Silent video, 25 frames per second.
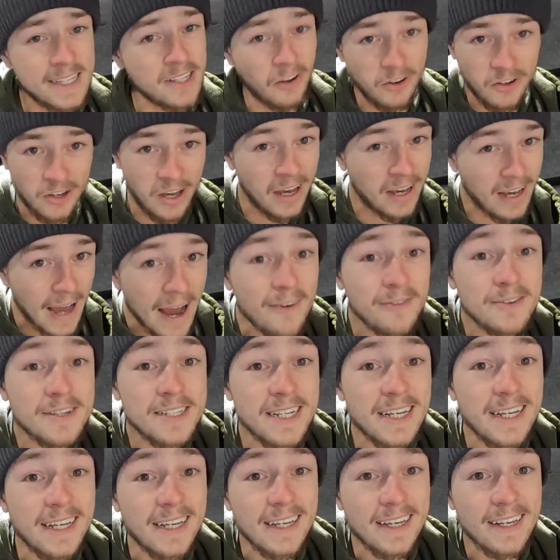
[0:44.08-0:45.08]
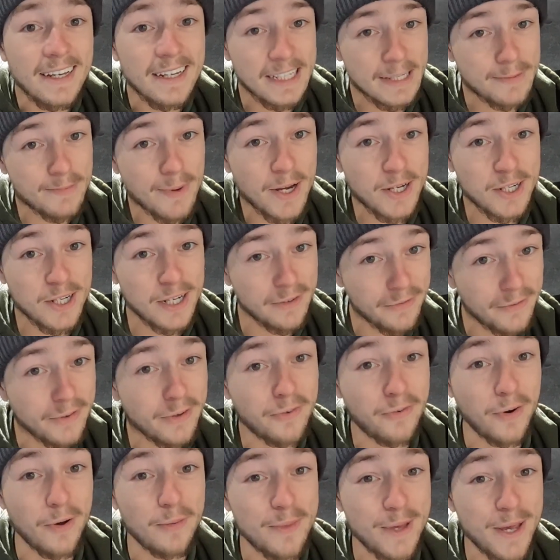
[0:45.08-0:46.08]
I can guarantee, especially if you're
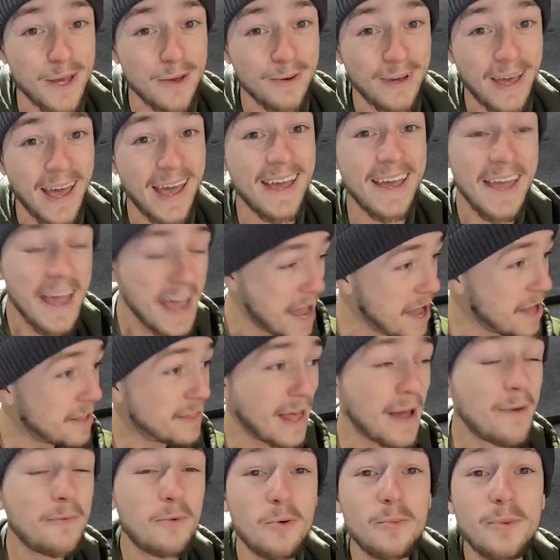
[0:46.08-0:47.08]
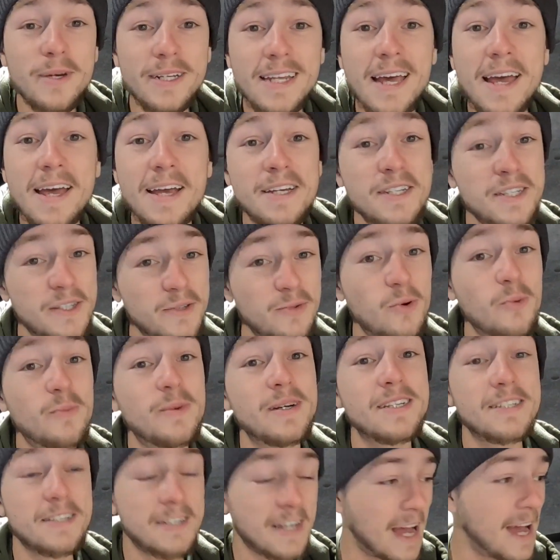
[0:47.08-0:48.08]
from the UK, there will be days you will be
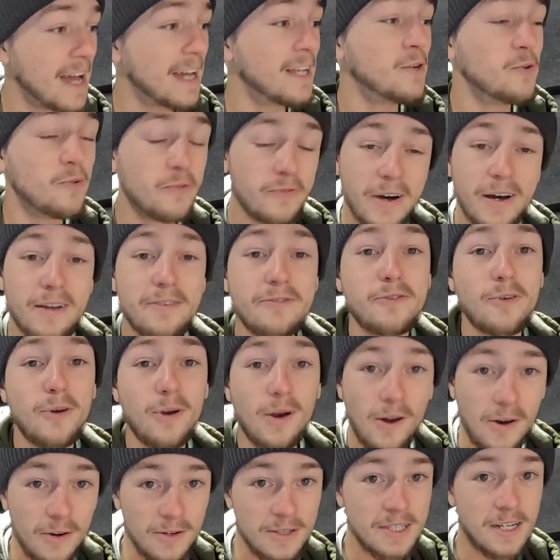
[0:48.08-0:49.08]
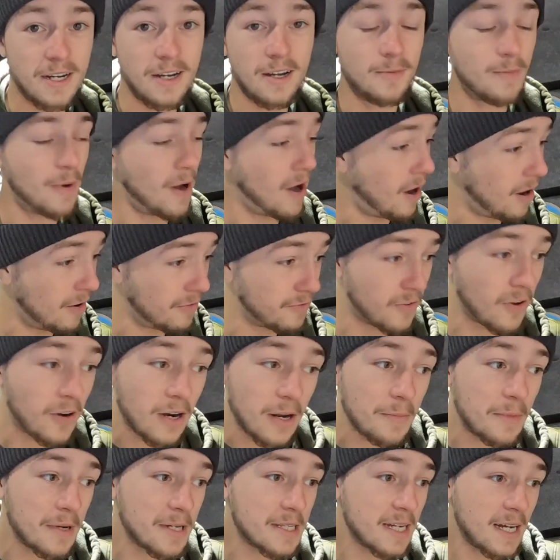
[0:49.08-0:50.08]
sat in your van for a long time. I've done
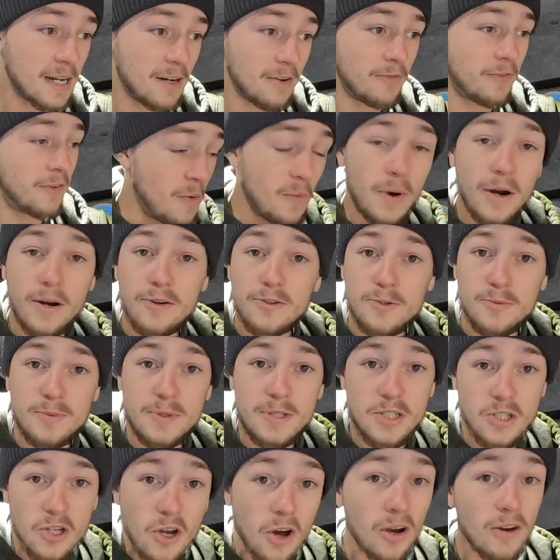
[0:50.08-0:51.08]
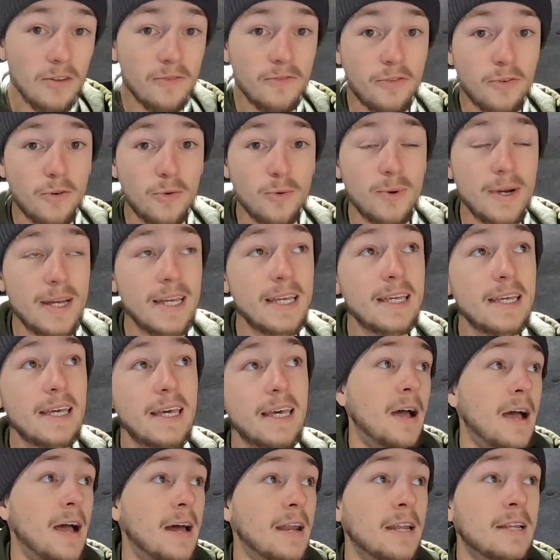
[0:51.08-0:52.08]
it myself. When I was up in Scotland for a week,
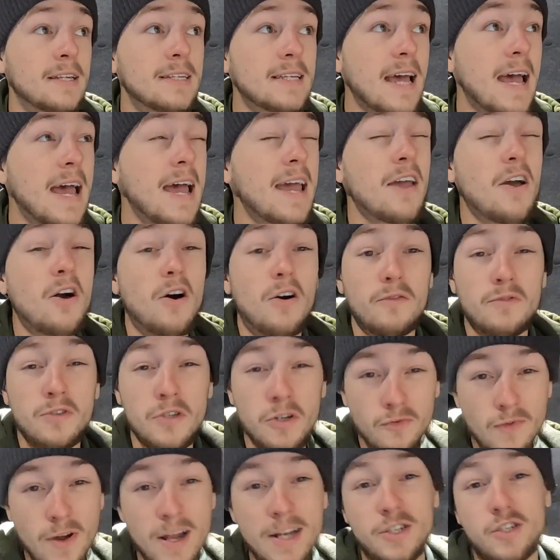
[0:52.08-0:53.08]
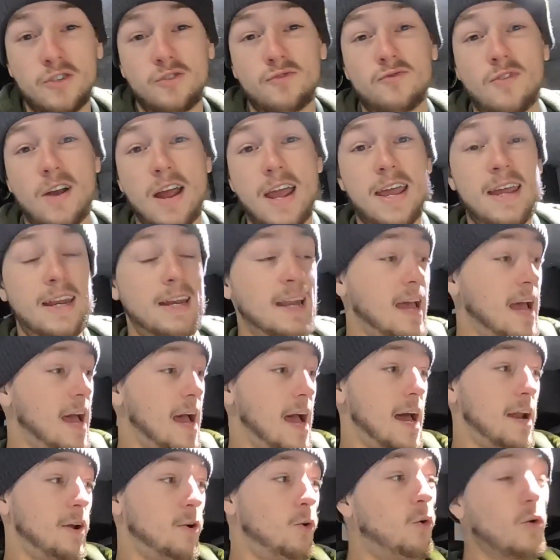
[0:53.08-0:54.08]
I had a day of torrential rain
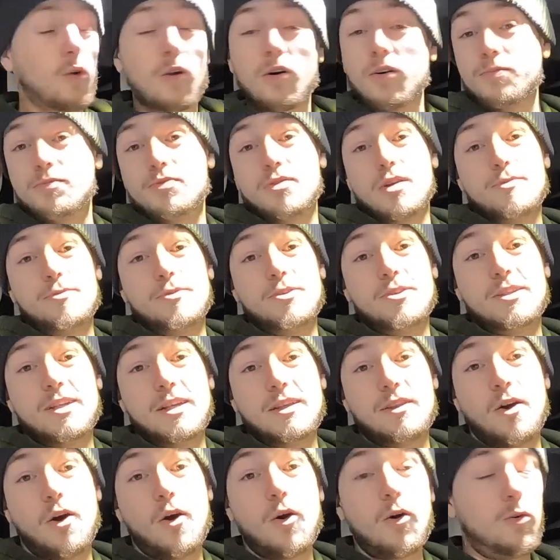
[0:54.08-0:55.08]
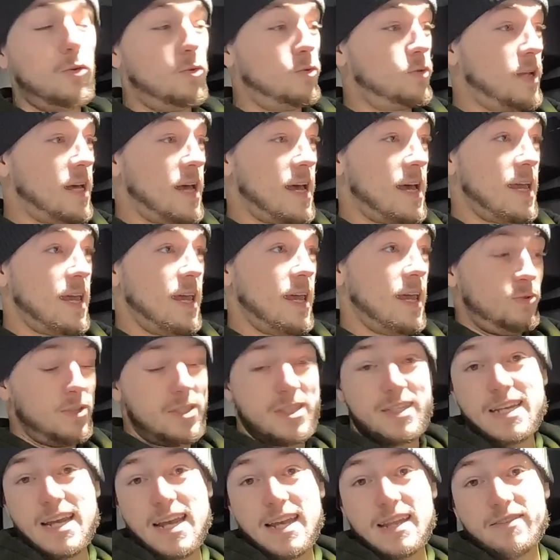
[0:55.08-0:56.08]
and all I pretty much did the whole day was
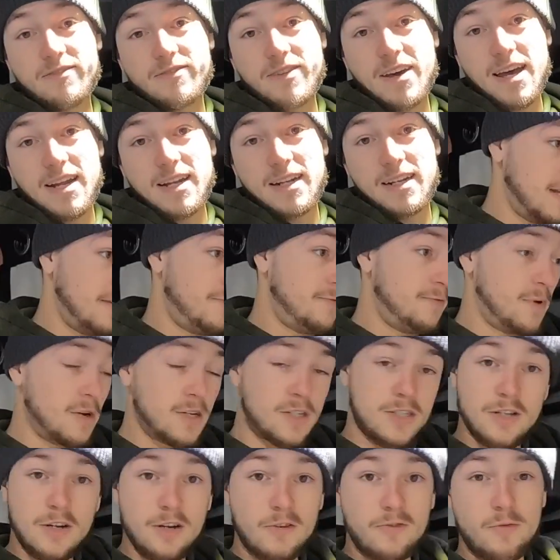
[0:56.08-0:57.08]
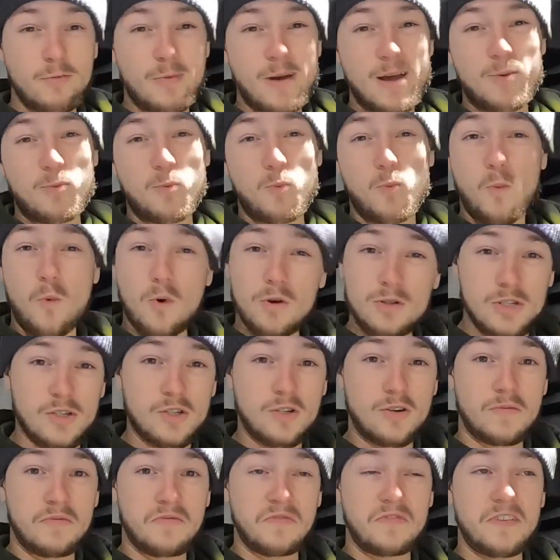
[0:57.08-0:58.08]
sit in the van. If my sofa bed wasn't
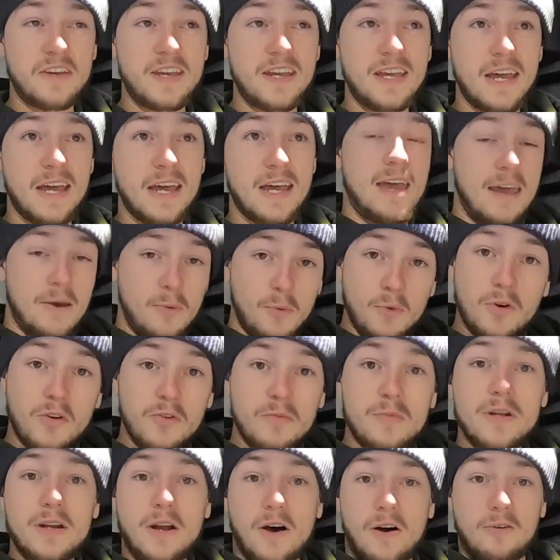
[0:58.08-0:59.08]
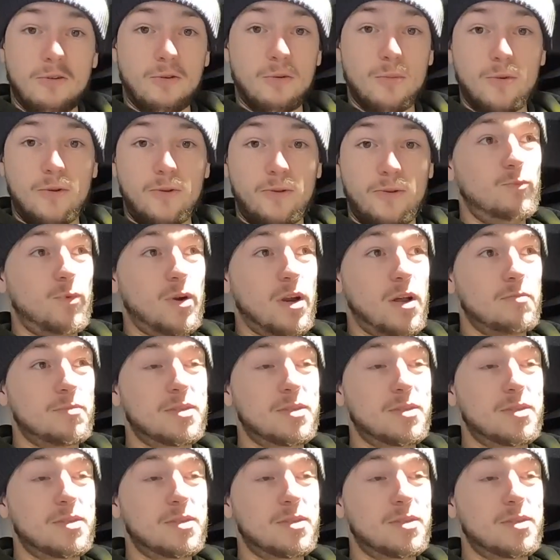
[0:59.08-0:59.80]
comfy, it would have been horrible. When I'm